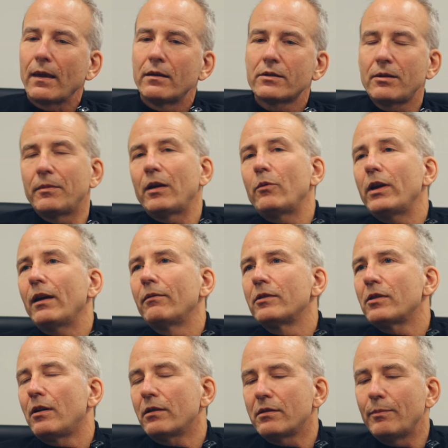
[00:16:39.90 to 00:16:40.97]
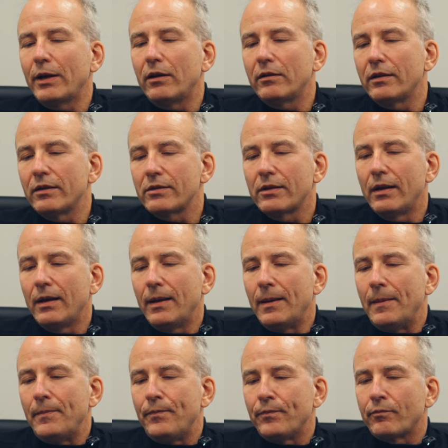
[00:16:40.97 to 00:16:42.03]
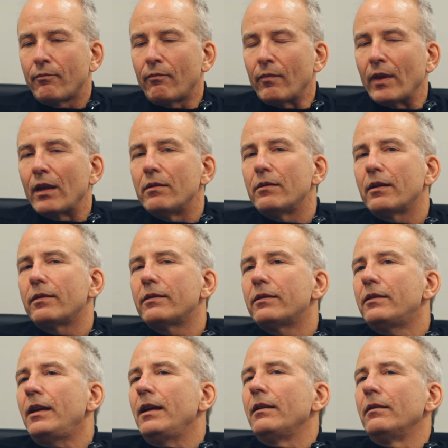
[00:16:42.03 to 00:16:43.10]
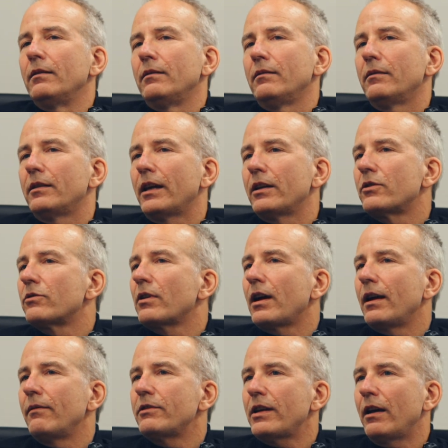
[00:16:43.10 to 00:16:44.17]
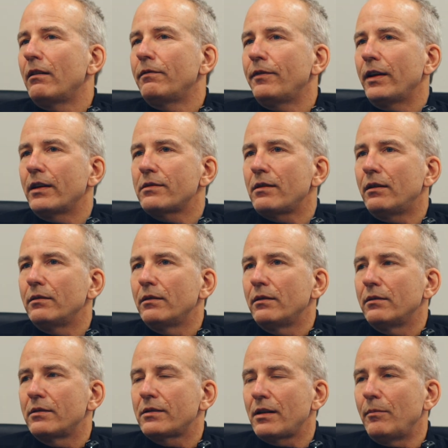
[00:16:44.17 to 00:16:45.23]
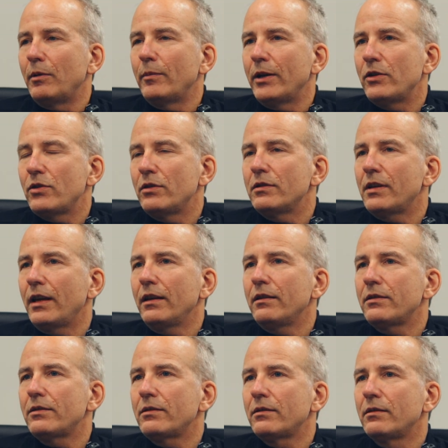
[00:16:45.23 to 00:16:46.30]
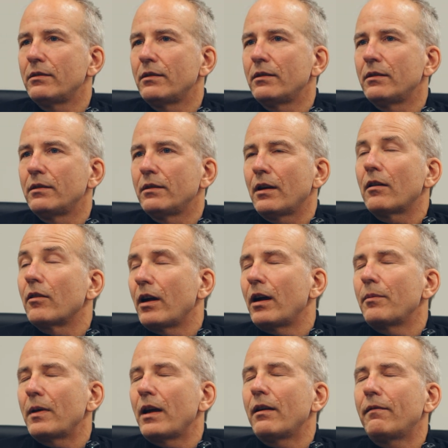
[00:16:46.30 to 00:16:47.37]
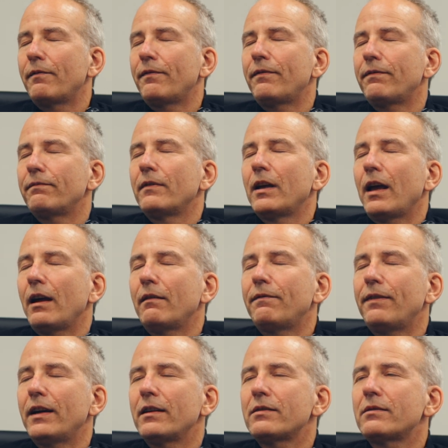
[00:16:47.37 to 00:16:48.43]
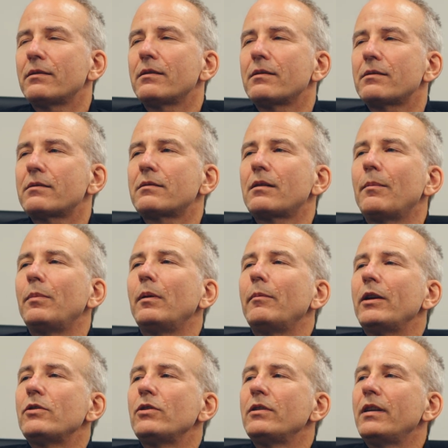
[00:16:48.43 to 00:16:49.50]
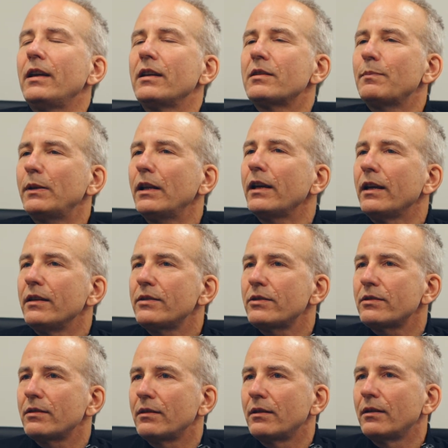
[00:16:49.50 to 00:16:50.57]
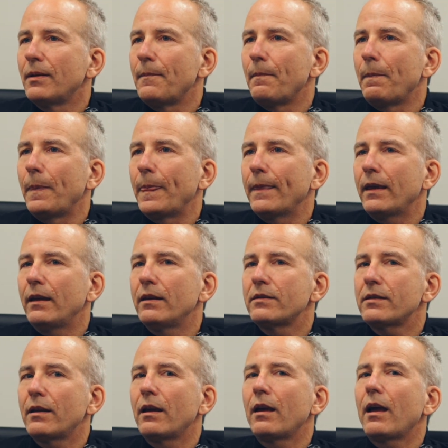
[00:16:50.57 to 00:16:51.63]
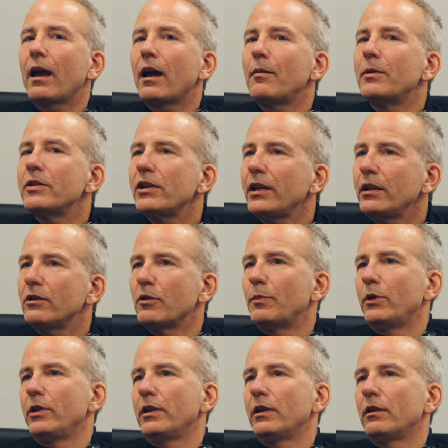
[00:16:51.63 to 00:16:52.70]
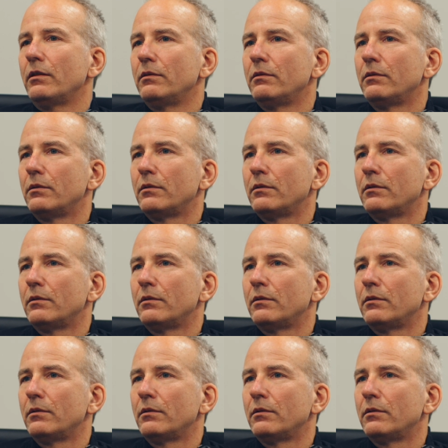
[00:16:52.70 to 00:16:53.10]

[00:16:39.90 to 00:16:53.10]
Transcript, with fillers: Something that we haven't talked about is the thing that drives how fast sublimation takes or how, how, how fast sublimation takes place is how much heat you're putting in.